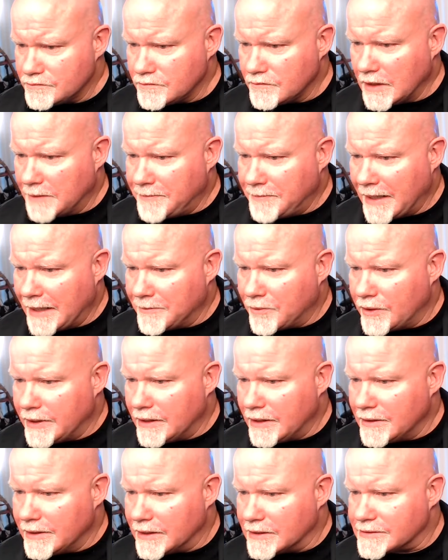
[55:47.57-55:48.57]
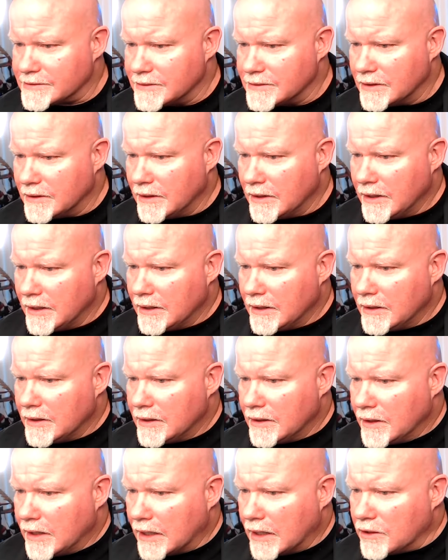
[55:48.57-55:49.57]
Pam Cornelius.
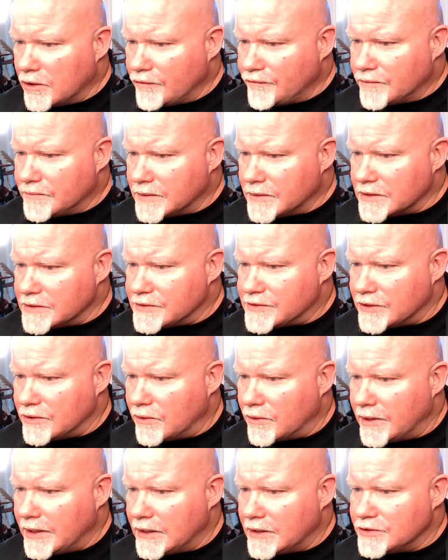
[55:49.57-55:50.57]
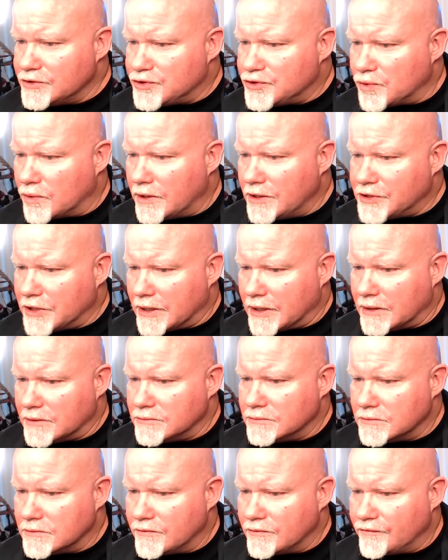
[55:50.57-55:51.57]
Hello from Sonoya, Georgia.
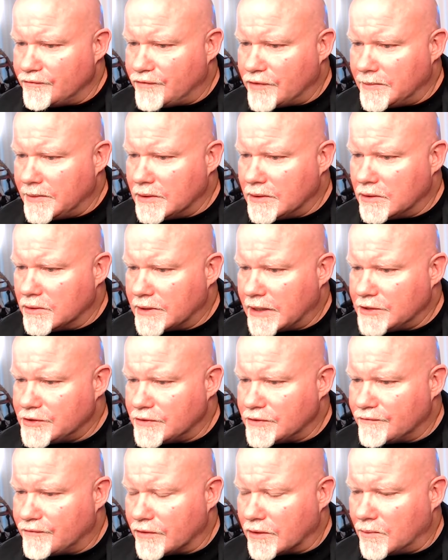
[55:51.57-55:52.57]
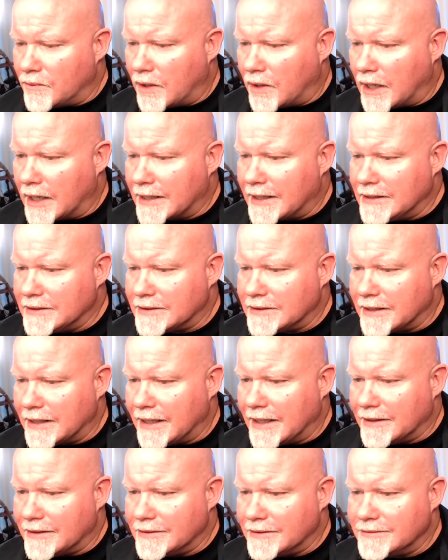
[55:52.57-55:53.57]
Filming location for The Walking
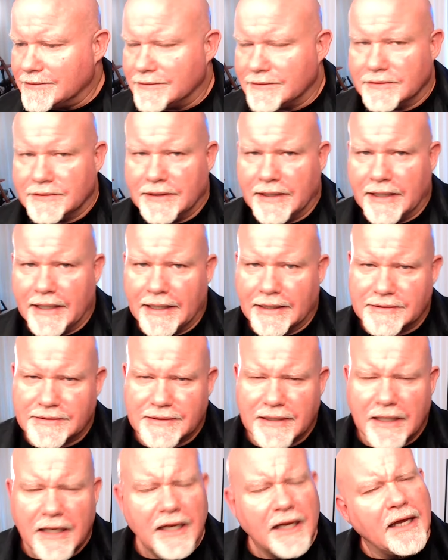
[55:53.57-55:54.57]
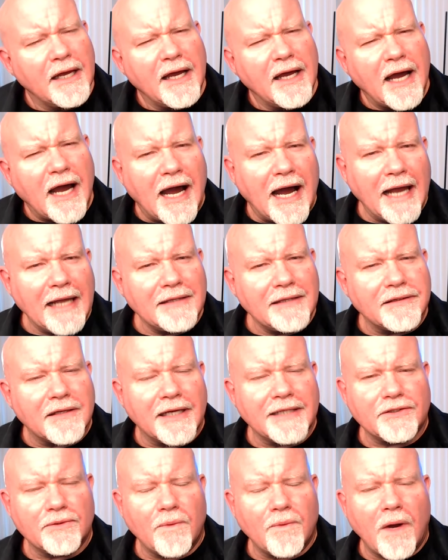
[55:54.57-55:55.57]
Dead. Yes. I
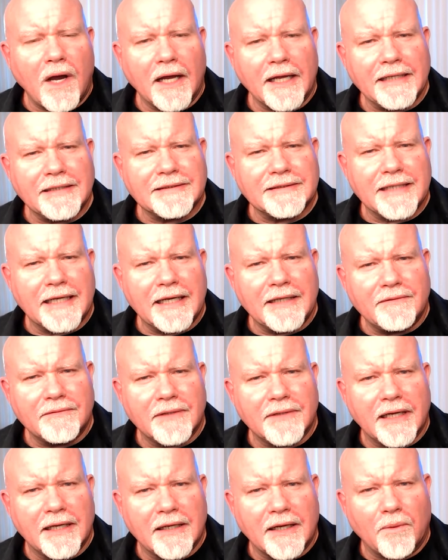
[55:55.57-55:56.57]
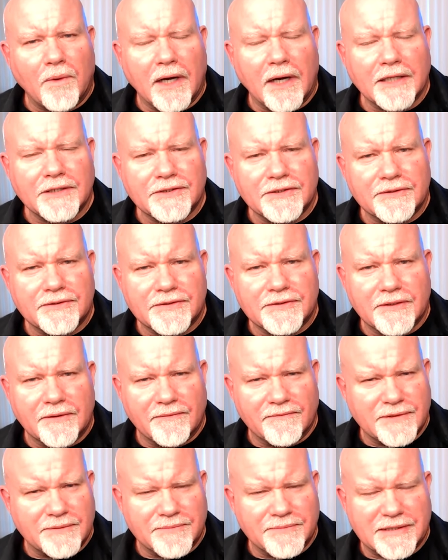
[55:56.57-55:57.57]
like The Walking Dead, and I watched
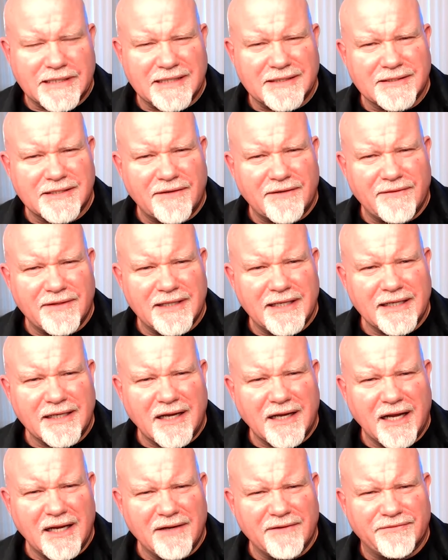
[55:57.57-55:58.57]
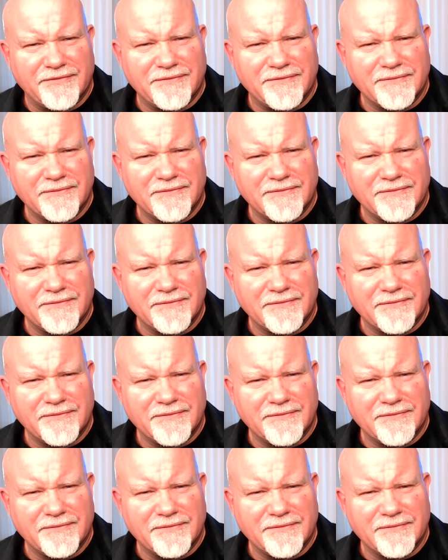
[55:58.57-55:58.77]
some seasons of it, and then it kind of,